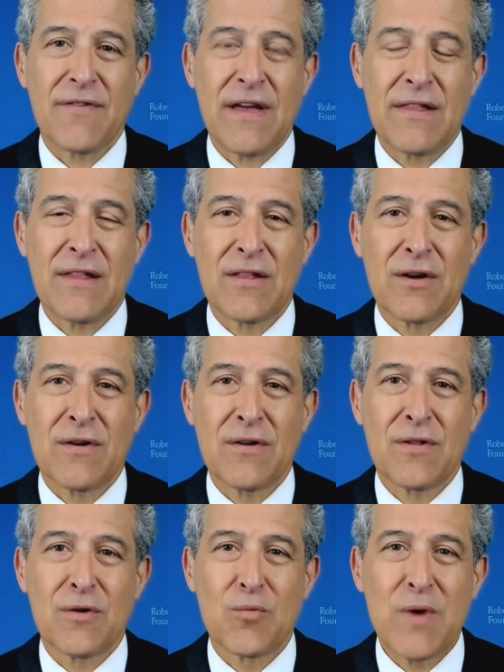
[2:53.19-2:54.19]
And the,
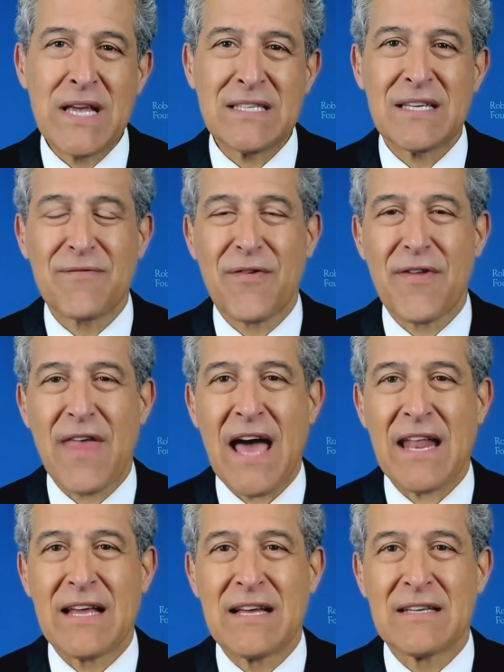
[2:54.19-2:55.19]
the reason for
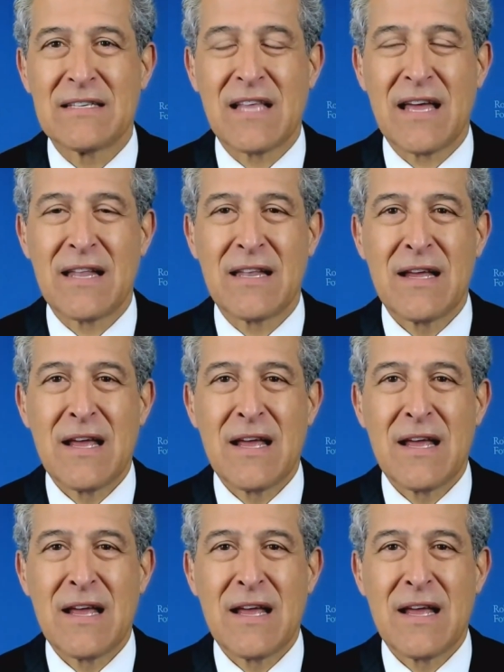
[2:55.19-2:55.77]
that is that,